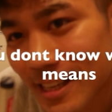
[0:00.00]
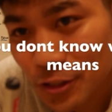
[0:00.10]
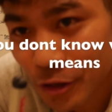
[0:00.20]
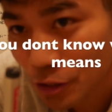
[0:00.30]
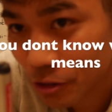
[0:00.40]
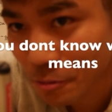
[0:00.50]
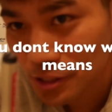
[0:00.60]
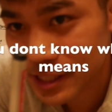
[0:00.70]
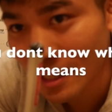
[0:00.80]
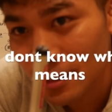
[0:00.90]
So you will
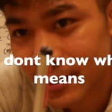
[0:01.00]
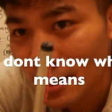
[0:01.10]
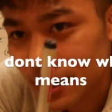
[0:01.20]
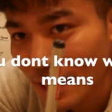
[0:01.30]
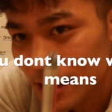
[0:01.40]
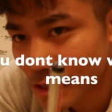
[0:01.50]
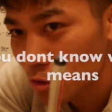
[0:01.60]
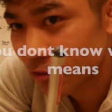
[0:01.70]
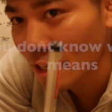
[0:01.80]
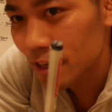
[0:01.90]
see it in next
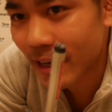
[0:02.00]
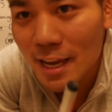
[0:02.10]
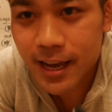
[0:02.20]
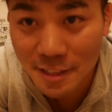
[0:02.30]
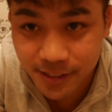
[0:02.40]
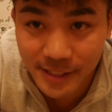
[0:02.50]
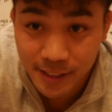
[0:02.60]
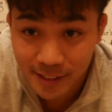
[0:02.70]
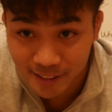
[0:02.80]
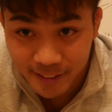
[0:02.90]
movie and
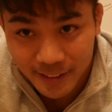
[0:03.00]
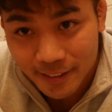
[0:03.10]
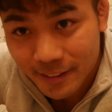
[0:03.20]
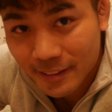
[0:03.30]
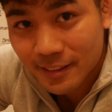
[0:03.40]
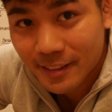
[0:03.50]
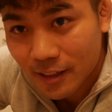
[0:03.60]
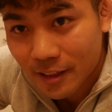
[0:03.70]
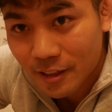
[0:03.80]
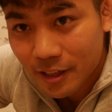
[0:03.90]

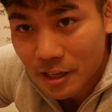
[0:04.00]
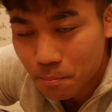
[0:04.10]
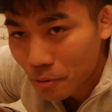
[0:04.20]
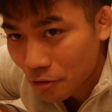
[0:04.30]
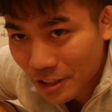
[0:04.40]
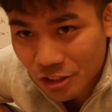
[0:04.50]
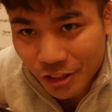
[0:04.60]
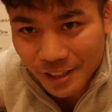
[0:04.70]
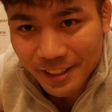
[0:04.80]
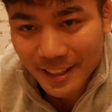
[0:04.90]
in Polish
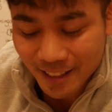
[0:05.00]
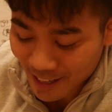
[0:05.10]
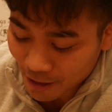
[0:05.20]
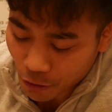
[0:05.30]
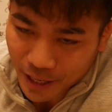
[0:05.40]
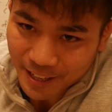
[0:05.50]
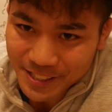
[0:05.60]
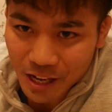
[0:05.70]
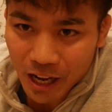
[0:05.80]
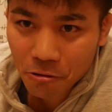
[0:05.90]
in the... Okay,
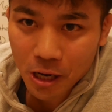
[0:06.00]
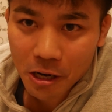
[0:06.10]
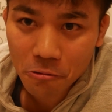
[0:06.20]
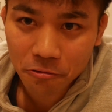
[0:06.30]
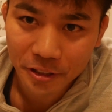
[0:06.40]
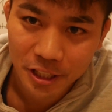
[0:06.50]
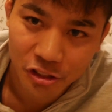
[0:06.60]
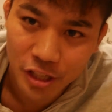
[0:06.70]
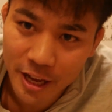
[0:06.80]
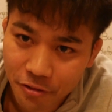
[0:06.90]
so I will
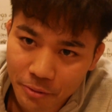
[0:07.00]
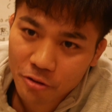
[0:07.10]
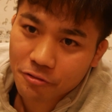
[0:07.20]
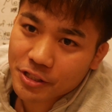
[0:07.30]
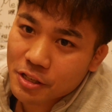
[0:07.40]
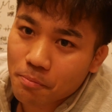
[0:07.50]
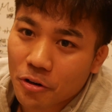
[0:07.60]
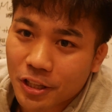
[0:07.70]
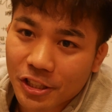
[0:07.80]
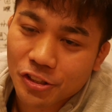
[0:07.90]
finish every movie in
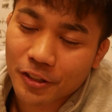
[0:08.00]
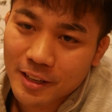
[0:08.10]
Polish.